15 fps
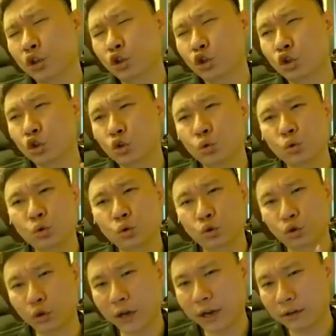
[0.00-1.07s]
2 to
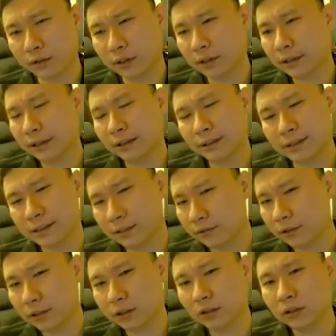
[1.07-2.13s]
300 in the
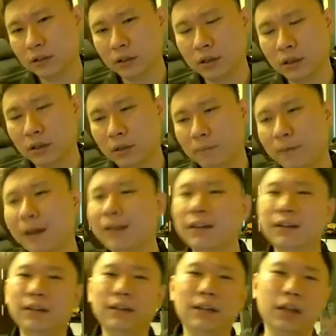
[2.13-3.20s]
server. But
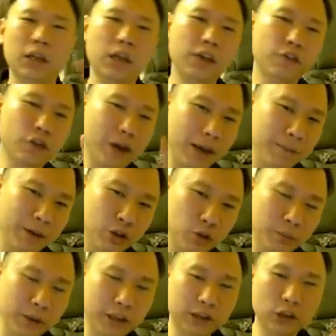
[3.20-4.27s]
if you're aiming to
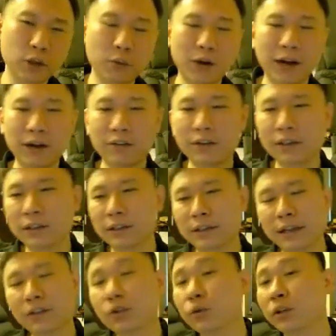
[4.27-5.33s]
be top 100,
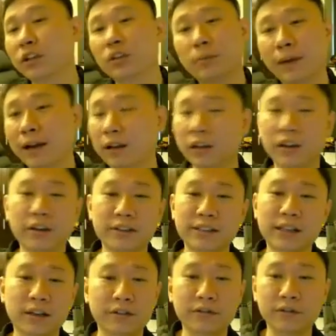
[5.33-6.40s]
then you need to buy a lot of
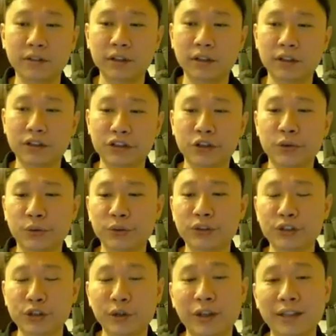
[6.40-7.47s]
stuff. So
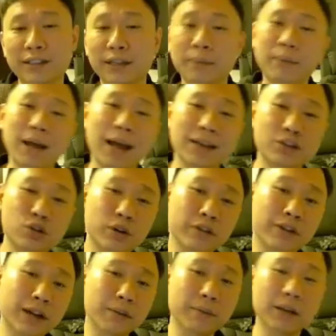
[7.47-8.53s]
that's the thing. But I strongly
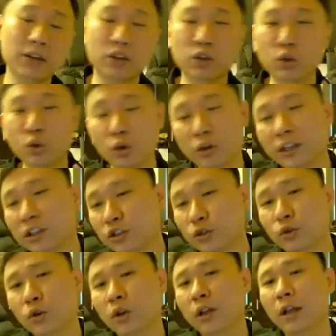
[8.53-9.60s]
recommend you don't need
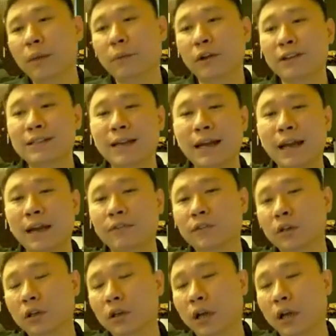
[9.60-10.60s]
to, because I have a